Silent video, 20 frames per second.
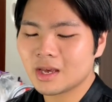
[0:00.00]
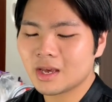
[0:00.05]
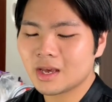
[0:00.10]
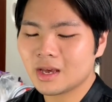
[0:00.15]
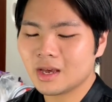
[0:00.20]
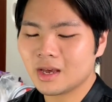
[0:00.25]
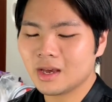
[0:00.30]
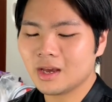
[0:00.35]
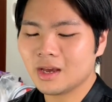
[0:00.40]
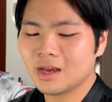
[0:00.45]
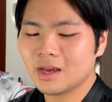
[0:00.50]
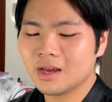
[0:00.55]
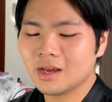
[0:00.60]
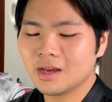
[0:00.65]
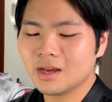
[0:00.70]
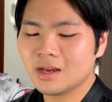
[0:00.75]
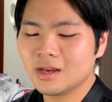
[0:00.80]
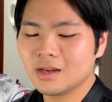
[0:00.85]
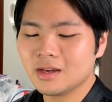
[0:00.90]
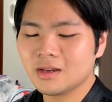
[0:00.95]

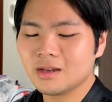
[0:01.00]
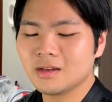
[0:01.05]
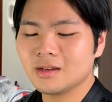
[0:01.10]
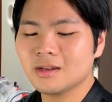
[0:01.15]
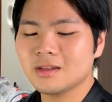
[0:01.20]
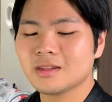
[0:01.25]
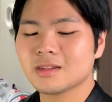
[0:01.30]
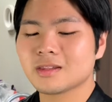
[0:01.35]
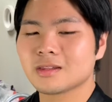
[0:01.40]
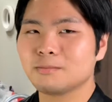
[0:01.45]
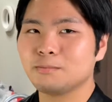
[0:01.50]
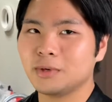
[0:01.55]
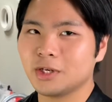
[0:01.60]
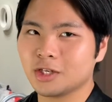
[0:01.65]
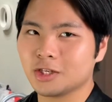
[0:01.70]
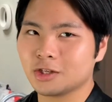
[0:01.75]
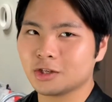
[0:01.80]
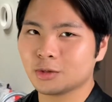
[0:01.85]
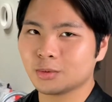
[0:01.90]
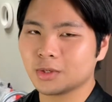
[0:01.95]
a
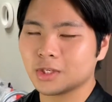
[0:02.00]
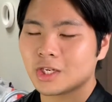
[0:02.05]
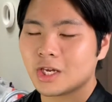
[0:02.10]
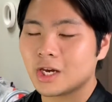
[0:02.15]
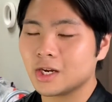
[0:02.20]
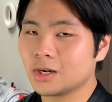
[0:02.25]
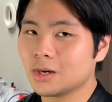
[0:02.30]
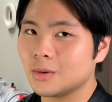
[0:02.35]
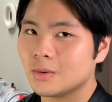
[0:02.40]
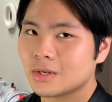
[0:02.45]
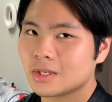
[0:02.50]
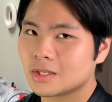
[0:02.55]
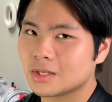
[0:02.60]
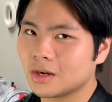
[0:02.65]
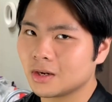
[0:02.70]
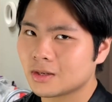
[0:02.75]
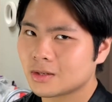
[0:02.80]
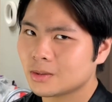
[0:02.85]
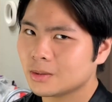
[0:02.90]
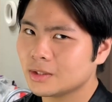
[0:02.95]
sponge, which I know is
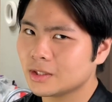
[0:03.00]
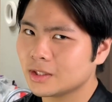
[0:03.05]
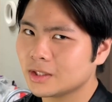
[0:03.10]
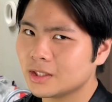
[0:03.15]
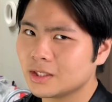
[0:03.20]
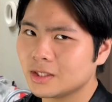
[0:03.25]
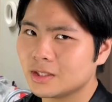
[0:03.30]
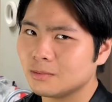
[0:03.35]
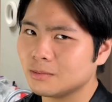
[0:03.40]
also dirty,